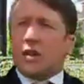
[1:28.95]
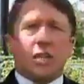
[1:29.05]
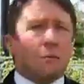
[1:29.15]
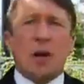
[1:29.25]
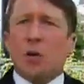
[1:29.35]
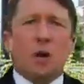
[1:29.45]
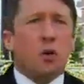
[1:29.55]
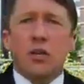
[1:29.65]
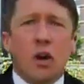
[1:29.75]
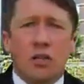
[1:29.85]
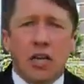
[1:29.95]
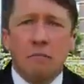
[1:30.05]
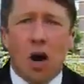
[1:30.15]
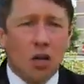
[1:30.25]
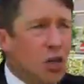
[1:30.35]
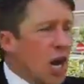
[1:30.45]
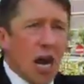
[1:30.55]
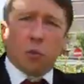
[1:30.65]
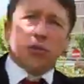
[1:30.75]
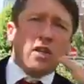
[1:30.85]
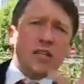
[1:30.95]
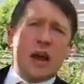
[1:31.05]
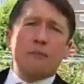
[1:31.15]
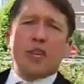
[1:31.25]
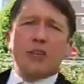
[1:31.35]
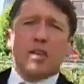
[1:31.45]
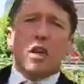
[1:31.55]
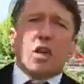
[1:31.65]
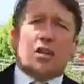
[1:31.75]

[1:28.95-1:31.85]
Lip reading: This bill, it wasn't asking much. It wasn't attempting to